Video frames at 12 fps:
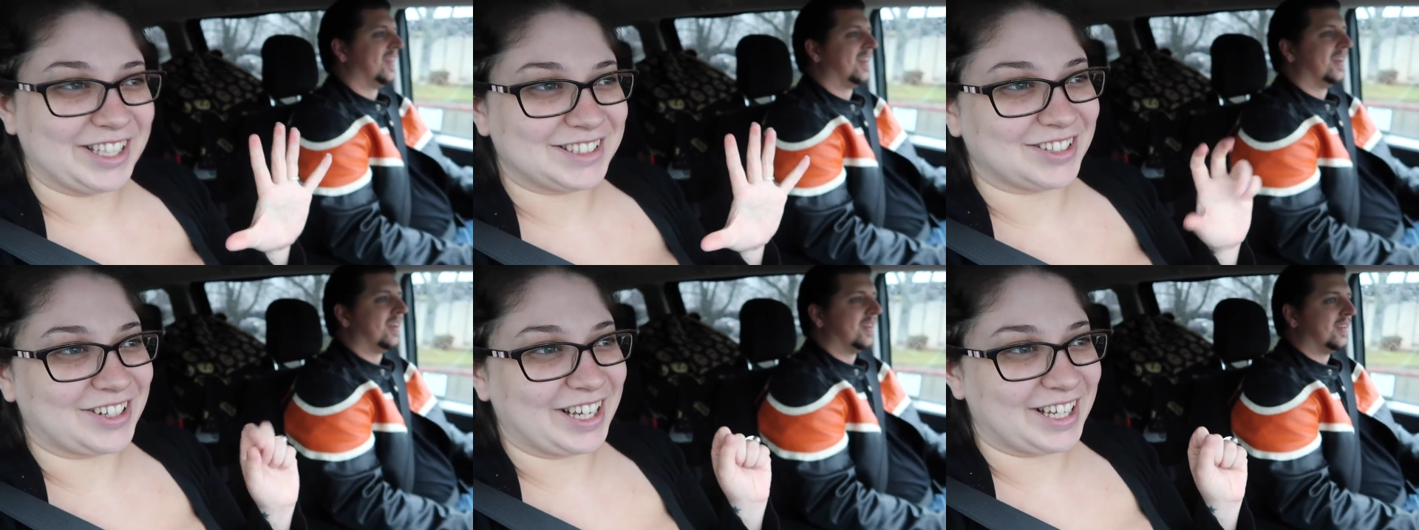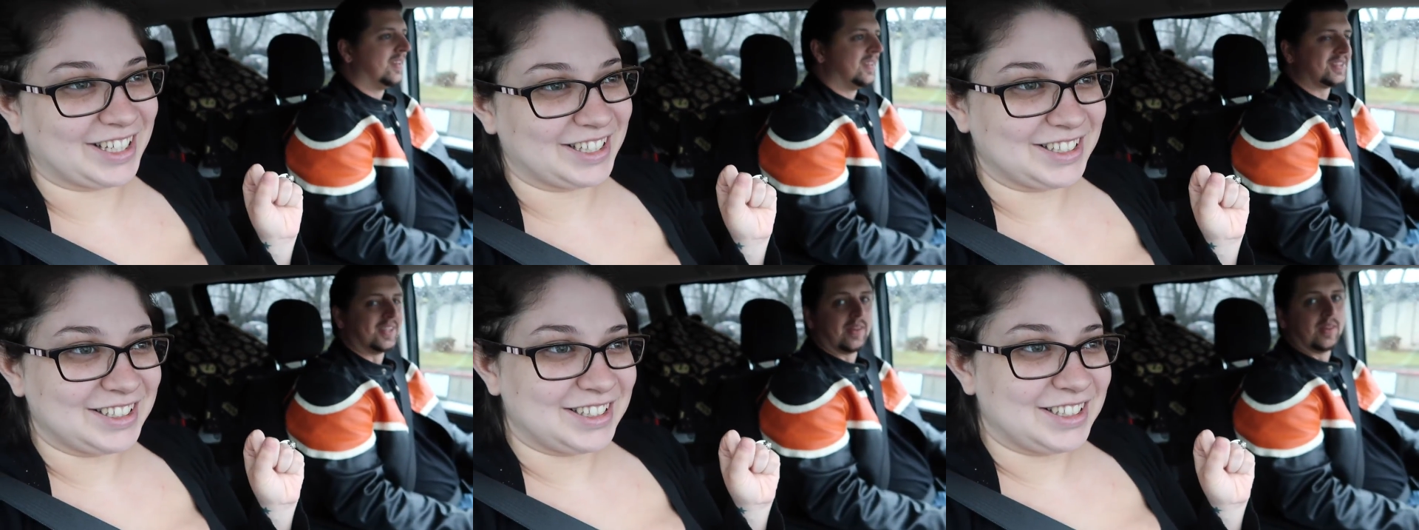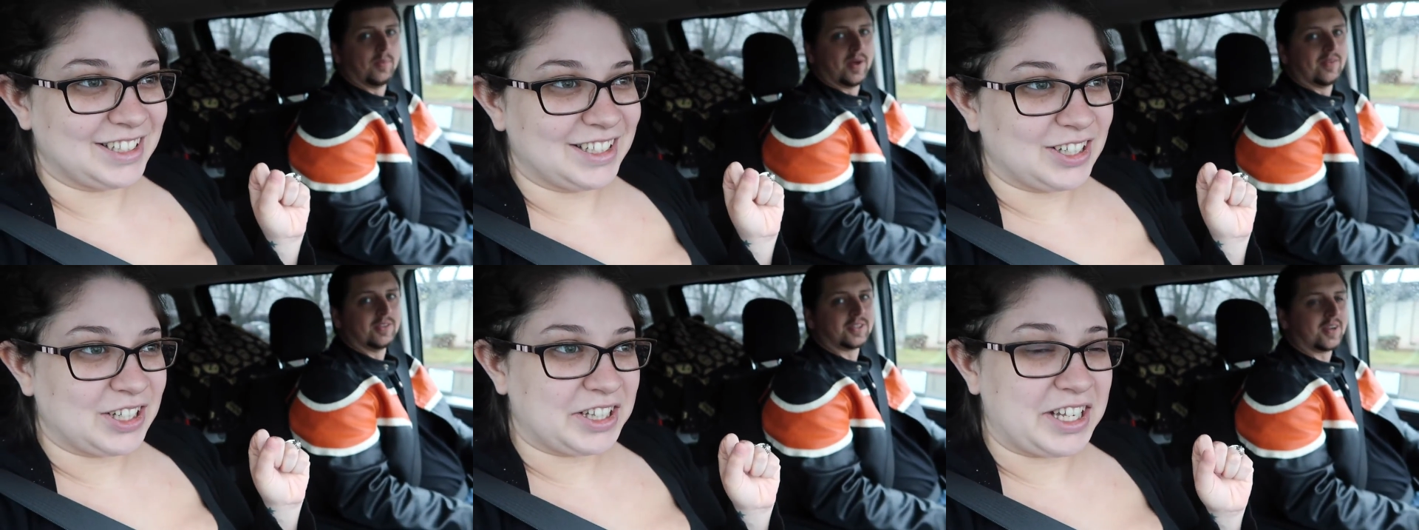Speaker 1: but it's okay. It's not the
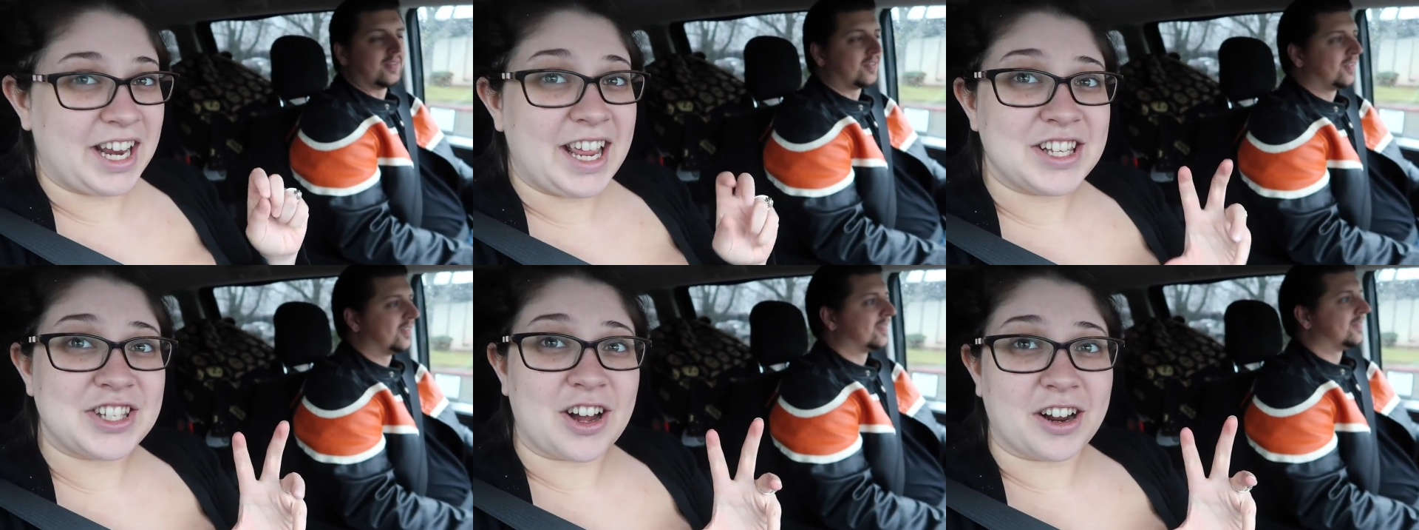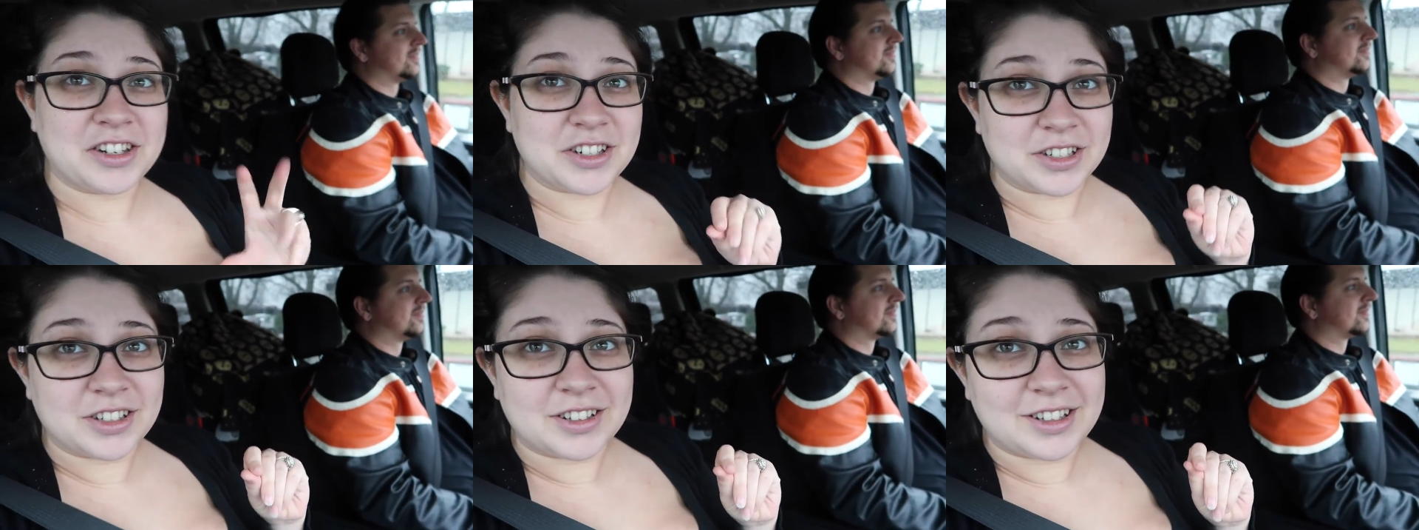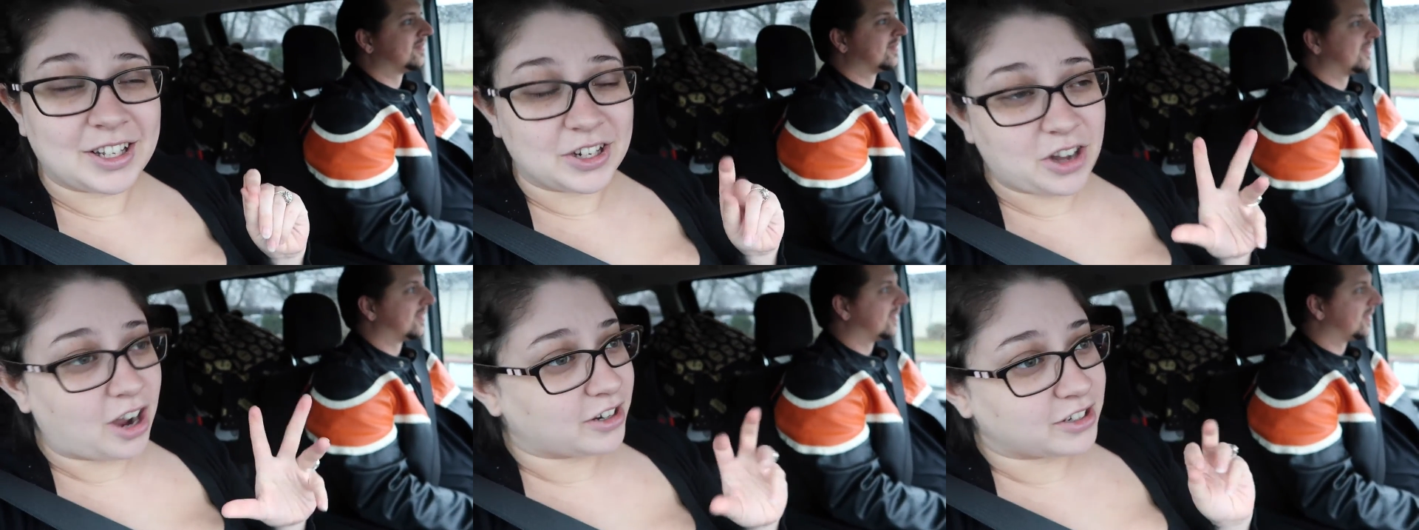bad drive. His doctor, their
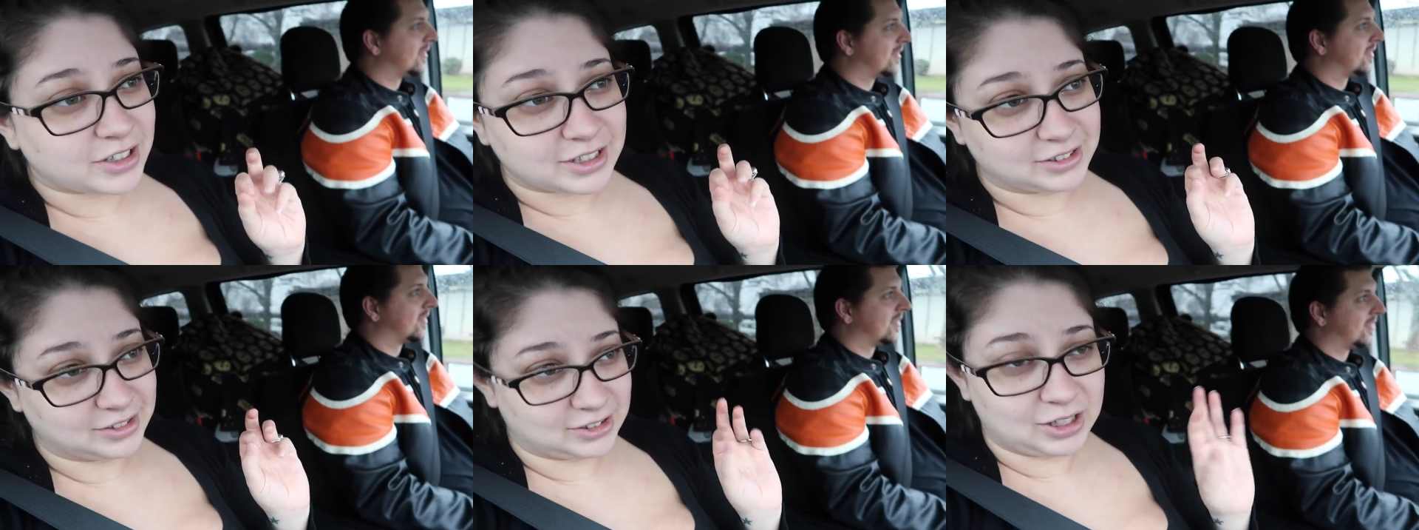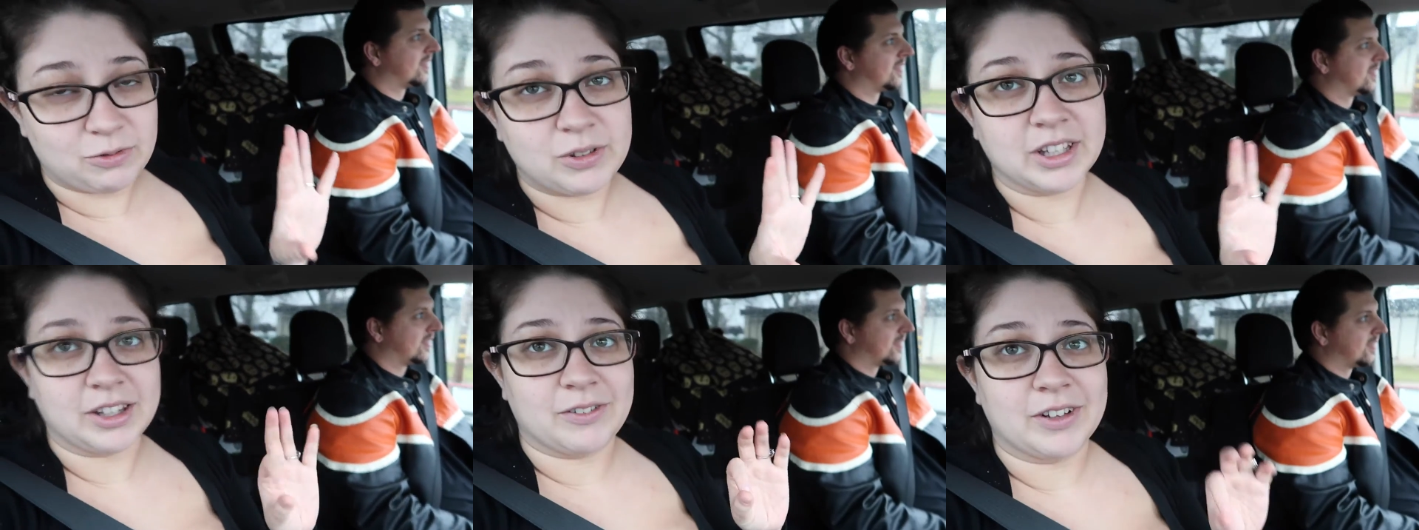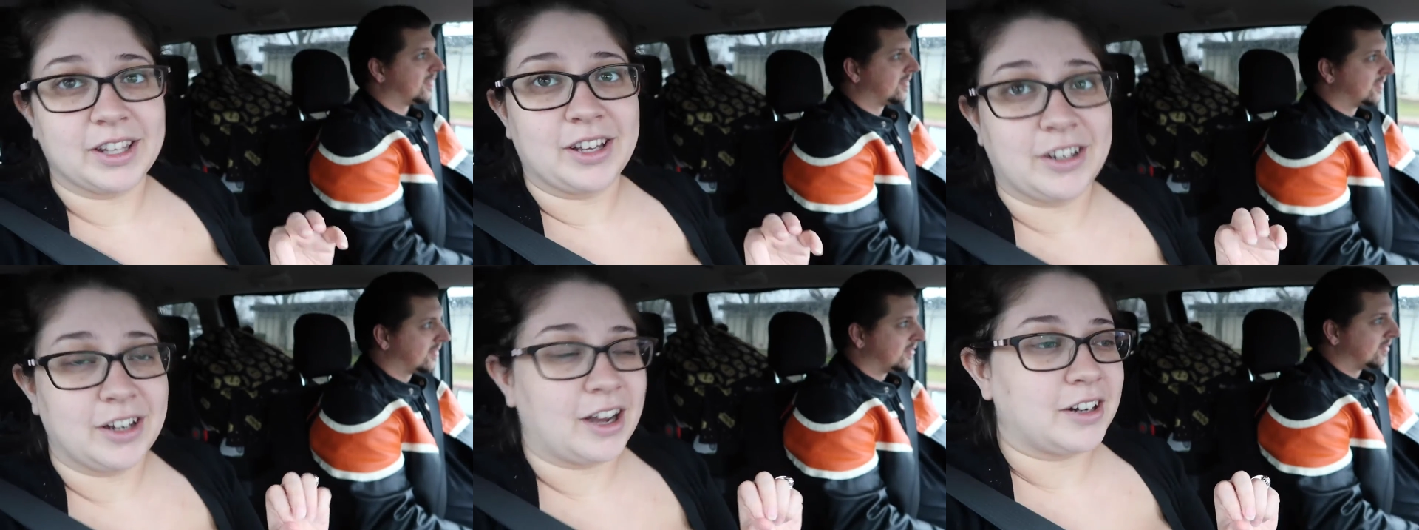doctor is a really, really
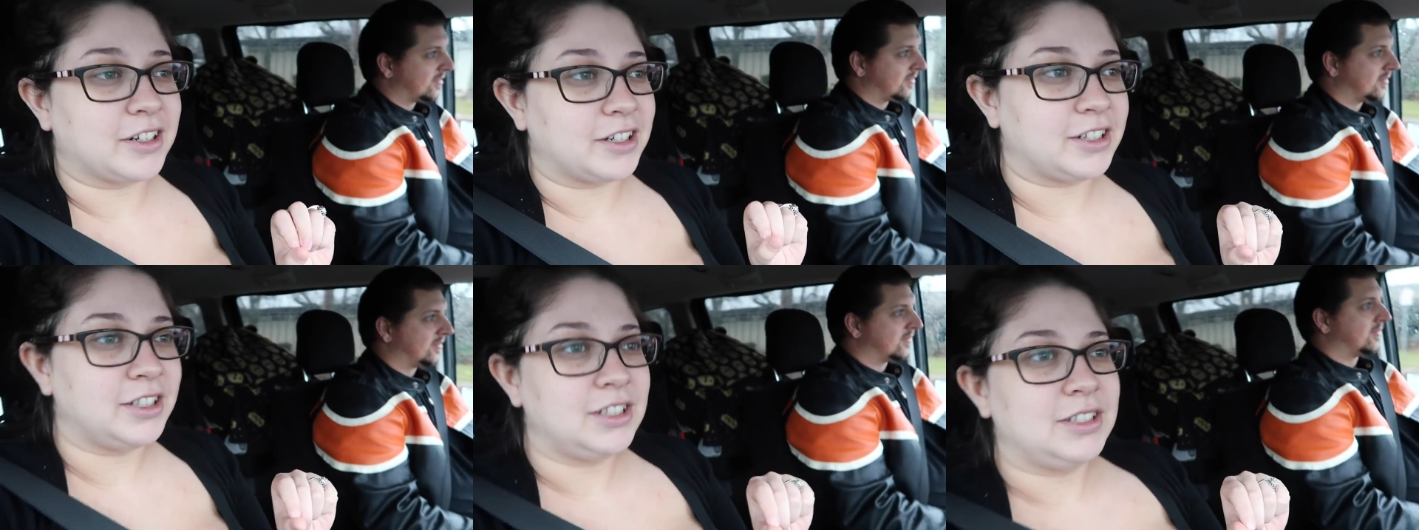good doctor.